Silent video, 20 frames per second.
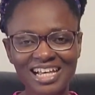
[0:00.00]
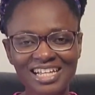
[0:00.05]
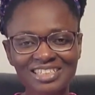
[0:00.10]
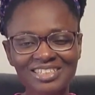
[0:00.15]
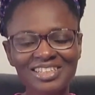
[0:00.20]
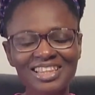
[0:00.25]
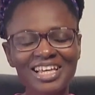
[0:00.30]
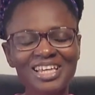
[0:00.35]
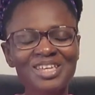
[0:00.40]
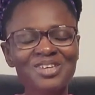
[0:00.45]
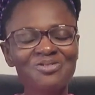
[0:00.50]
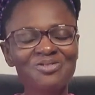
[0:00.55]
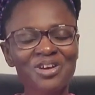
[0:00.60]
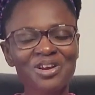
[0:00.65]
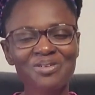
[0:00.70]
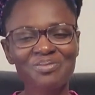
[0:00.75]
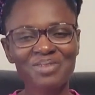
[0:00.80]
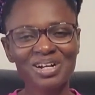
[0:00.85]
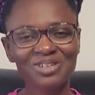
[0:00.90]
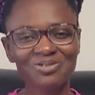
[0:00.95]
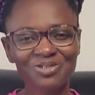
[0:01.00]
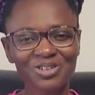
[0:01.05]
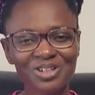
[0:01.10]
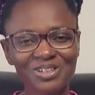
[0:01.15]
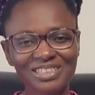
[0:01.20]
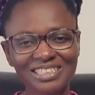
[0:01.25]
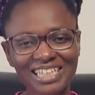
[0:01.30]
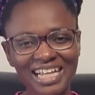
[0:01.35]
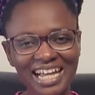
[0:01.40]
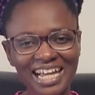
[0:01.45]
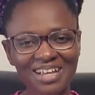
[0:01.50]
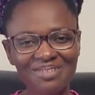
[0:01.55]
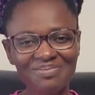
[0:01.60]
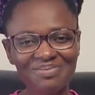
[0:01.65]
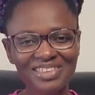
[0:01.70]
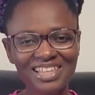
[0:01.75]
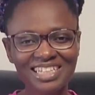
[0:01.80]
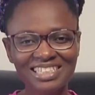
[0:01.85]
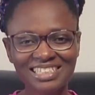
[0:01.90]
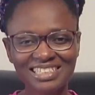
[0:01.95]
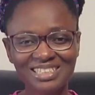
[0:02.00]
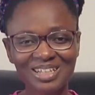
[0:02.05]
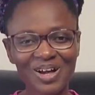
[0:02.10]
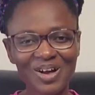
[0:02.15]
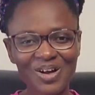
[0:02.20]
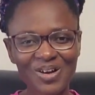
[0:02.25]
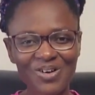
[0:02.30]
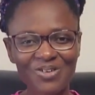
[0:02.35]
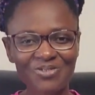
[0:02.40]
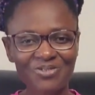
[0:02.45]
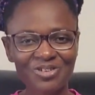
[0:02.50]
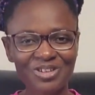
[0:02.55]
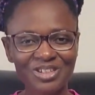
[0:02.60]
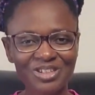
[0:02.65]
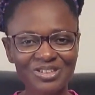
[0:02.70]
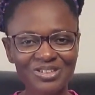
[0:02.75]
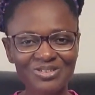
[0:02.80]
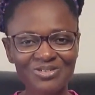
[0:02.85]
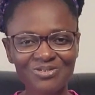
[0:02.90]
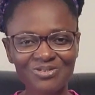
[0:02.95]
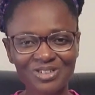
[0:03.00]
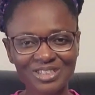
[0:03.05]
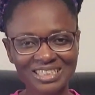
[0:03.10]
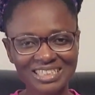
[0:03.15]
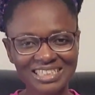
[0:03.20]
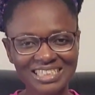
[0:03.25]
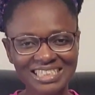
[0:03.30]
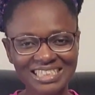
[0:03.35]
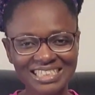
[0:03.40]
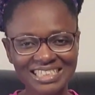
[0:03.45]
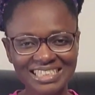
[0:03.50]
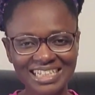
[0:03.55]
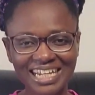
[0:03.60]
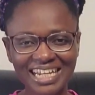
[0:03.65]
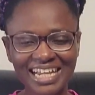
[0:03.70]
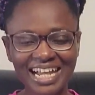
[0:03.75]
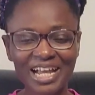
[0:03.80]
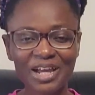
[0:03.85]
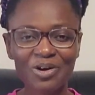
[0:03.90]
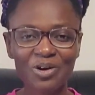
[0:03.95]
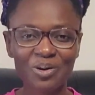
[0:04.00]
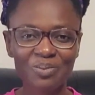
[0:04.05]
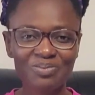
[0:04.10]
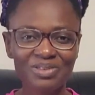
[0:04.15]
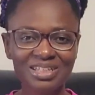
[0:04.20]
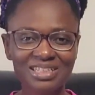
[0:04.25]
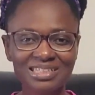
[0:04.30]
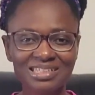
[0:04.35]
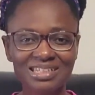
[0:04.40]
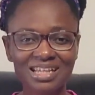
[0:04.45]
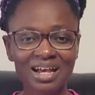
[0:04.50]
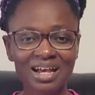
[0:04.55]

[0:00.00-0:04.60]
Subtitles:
So thank you very much for your time. This is all for you for today. I hope this